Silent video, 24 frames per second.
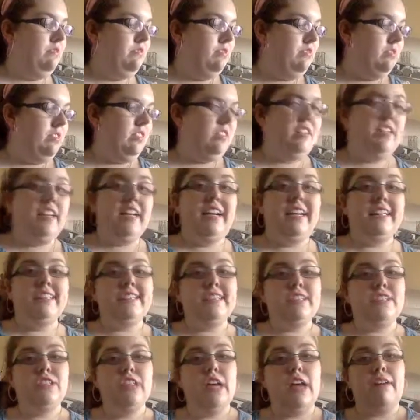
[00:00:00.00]
Etsy shop
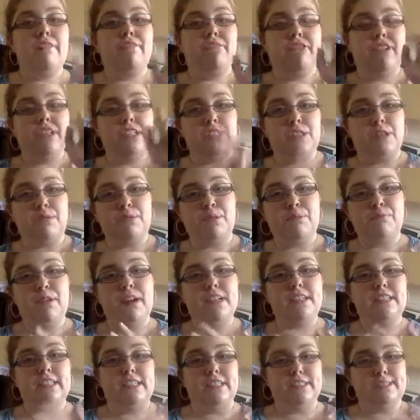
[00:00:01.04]
for the description box and I just
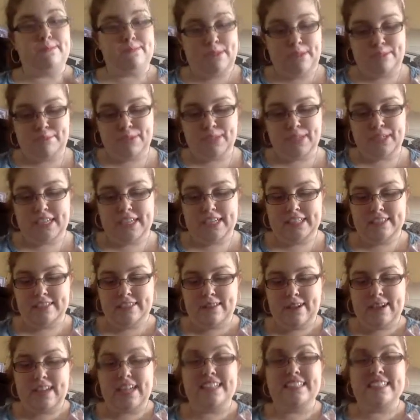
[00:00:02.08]
burped. Okay, so I got
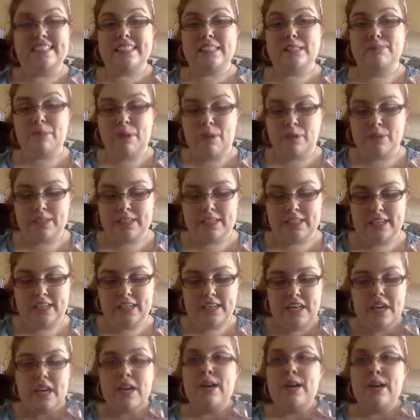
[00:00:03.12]
six bows here. They